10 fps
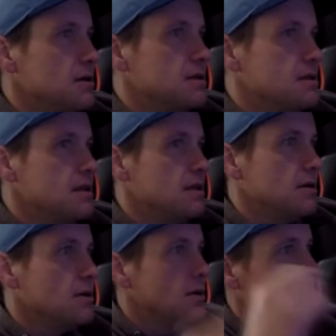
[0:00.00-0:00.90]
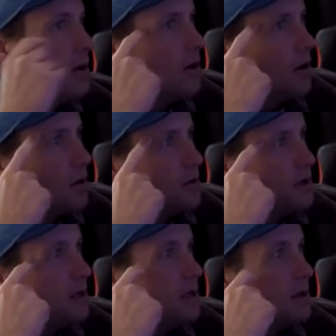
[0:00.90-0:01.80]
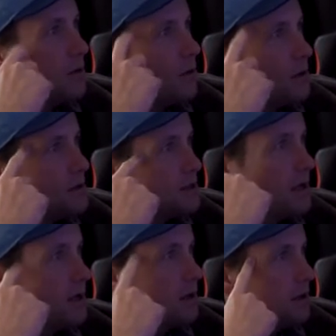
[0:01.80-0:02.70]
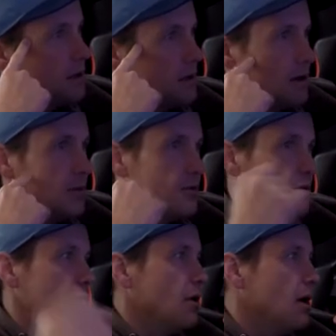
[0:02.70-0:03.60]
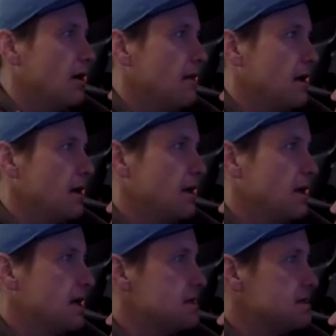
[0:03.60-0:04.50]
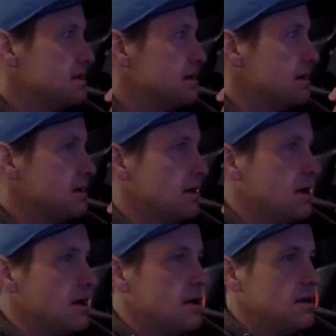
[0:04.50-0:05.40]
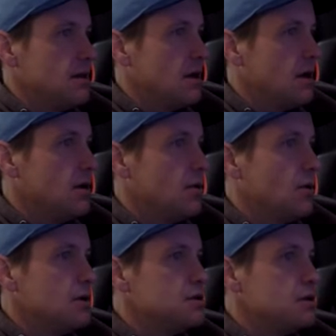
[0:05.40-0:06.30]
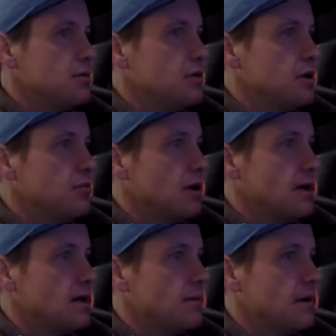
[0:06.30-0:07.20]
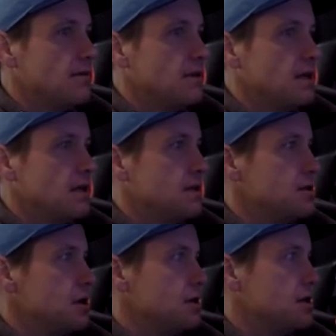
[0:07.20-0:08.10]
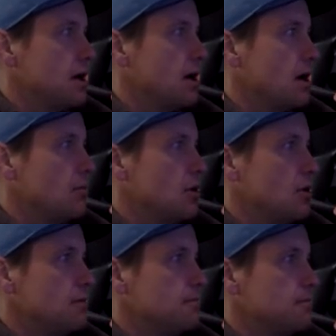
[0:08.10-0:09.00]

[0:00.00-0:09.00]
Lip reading: can see the OD orange come through on the alien heads. The Orange Dream really brightened up everything in the GHI combo.